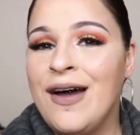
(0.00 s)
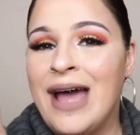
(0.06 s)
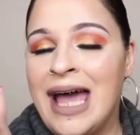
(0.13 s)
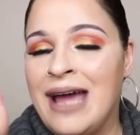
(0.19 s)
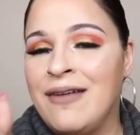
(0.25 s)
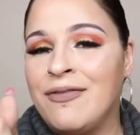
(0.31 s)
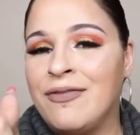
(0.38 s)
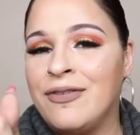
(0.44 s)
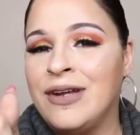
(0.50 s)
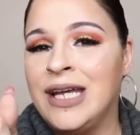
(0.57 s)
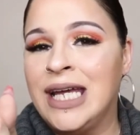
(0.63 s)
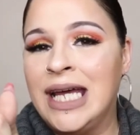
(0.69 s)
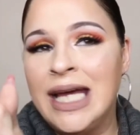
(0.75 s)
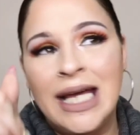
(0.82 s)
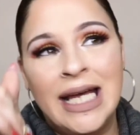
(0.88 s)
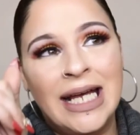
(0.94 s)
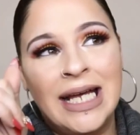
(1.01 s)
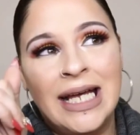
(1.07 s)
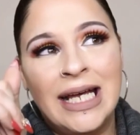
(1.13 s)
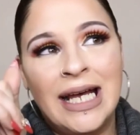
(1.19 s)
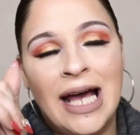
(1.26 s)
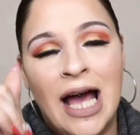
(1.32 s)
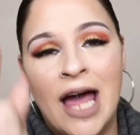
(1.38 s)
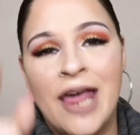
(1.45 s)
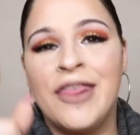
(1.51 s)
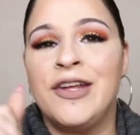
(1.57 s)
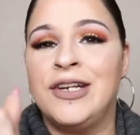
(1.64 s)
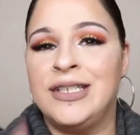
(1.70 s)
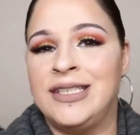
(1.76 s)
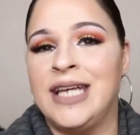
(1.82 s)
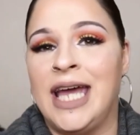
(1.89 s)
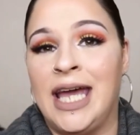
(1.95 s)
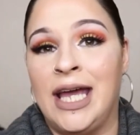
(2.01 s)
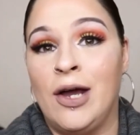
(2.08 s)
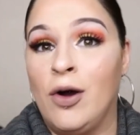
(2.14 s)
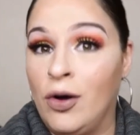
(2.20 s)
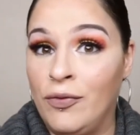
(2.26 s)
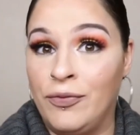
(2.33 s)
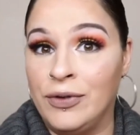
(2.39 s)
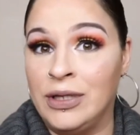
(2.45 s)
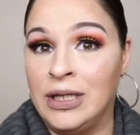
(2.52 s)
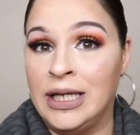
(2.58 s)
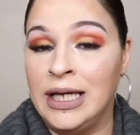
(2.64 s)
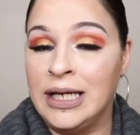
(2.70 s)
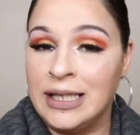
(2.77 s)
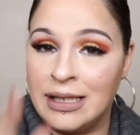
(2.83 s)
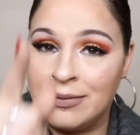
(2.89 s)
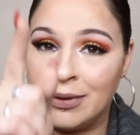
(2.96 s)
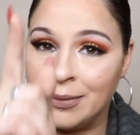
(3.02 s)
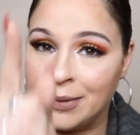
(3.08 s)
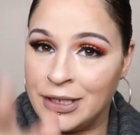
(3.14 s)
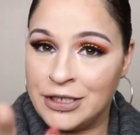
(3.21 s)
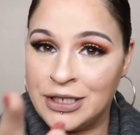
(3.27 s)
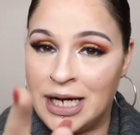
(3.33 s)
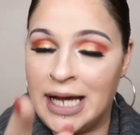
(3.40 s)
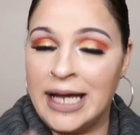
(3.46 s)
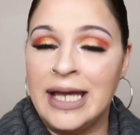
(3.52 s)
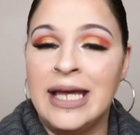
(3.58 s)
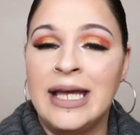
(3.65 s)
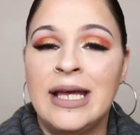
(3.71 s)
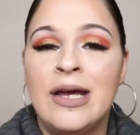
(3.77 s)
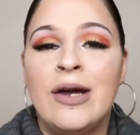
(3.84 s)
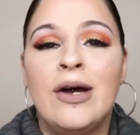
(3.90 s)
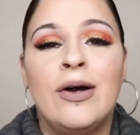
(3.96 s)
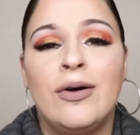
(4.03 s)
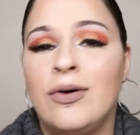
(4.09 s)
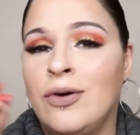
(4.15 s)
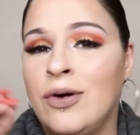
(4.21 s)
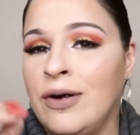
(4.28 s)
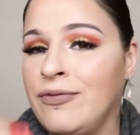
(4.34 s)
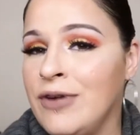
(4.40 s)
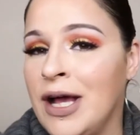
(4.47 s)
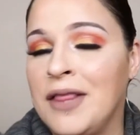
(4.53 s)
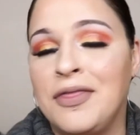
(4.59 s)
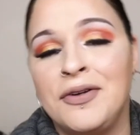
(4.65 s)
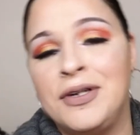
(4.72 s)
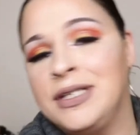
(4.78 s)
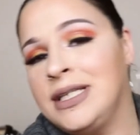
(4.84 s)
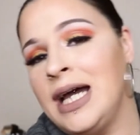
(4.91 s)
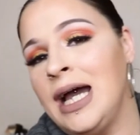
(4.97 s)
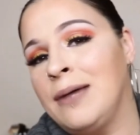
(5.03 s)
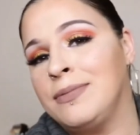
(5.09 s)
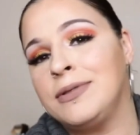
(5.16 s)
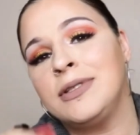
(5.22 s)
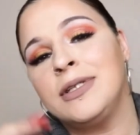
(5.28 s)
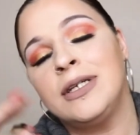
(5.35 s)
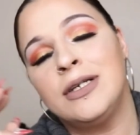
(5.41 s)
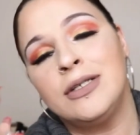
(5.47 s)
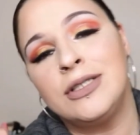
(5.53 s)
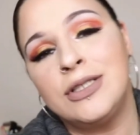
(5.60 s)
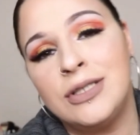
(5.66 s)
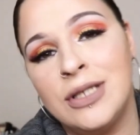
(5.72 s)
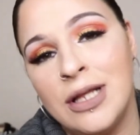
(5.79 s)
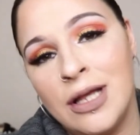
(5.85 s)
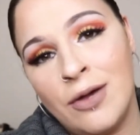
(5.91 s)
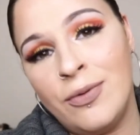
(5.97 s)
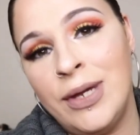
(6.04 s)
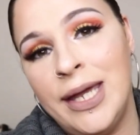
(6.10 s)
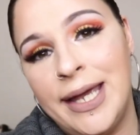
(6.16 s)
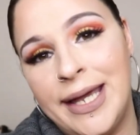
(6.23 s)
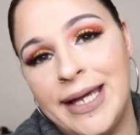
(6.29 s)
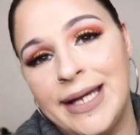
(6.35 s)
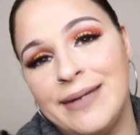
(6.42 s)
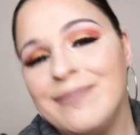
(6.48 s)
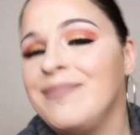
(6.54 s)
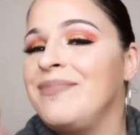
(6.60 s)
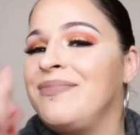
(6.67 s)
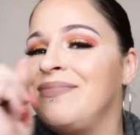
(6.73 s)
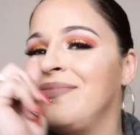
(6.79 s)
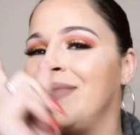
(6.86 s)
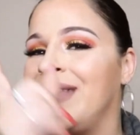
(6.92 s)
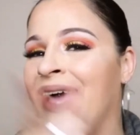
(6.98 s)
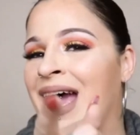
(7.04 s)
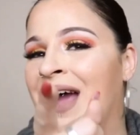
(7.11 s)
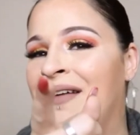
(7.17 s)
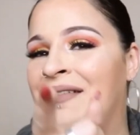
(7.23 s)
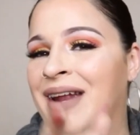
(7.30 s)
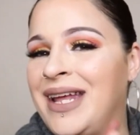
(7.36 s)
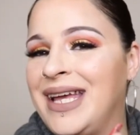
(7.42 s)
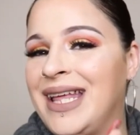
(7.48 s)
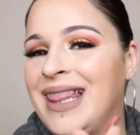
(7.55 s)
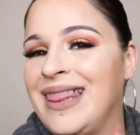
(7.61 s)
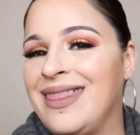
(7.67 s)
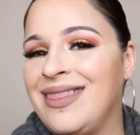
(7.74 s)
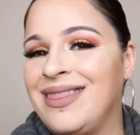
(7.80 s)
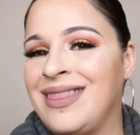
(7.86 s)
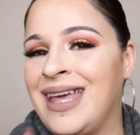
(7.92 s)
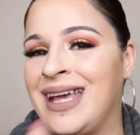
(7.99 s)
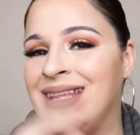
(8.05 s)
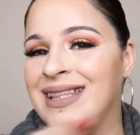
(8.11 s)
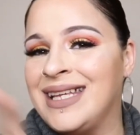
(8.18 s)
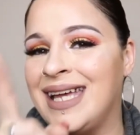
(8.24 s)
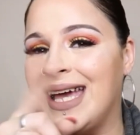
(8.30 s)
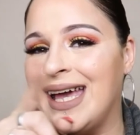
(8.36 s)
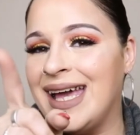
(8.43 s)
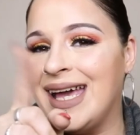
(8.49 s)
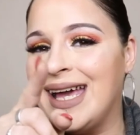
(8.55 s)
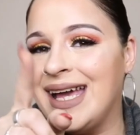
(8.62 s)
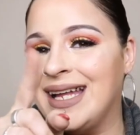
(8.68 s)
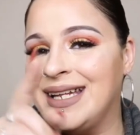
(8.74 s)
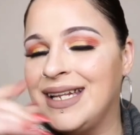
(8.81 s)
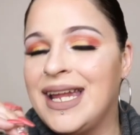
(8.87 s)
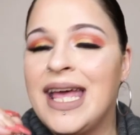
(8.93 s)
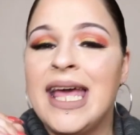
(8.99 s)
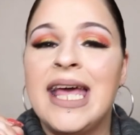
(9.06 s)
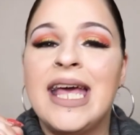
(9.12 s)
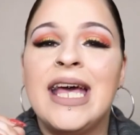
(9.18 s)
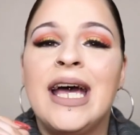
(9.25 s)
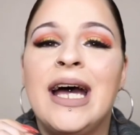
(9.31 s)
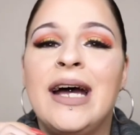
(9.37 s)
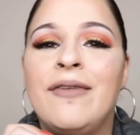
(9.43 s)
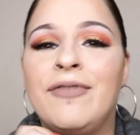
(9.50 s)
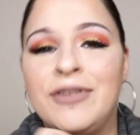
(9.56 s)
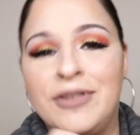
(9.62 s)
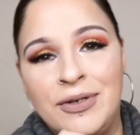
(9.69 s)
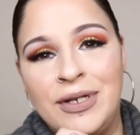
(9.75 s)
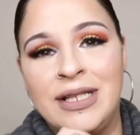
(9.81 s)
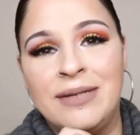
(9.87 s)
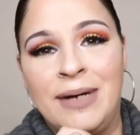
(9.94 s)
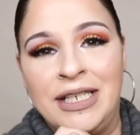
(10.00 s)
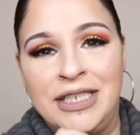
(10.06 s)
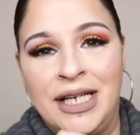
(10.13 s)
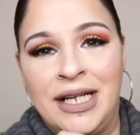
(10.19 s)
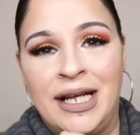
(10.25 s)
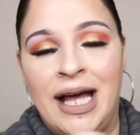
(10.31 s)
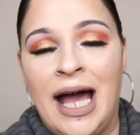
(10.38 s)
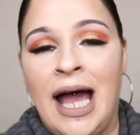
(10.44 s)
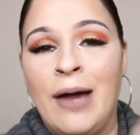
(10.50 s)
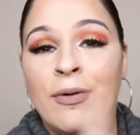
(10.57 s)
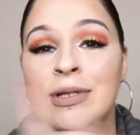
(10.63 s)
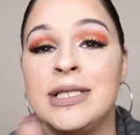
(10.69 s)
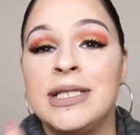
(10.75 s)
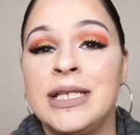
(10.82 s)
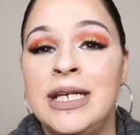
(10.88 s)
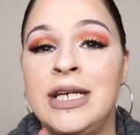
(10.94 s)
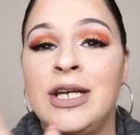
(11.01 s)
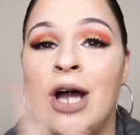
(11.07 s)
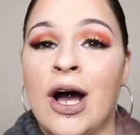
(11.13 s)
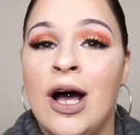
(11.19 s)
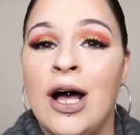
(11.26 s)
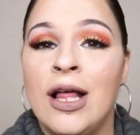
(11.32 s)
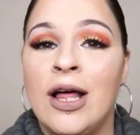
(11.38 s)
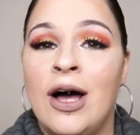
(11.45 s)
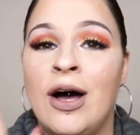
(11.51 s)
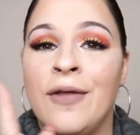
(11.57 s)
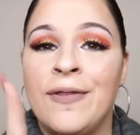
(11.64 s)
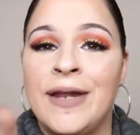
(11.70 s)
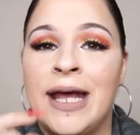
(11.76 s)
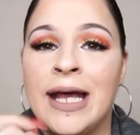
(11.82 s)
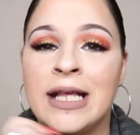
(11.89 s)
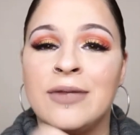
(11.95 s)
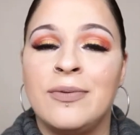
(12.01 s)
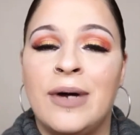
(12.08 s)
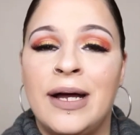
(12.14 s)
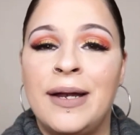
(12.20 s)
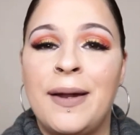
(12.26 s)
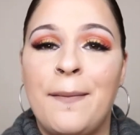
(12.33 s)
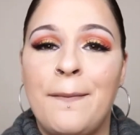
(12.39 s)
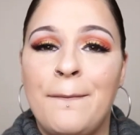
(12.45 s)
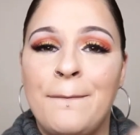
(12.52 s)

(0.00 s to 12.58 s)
every other day, hopefully, because that's what I'm gonna try. Or if not, 3 times a week. Ready? Thanks again for tuning into my channel. I will see y'all on the next one.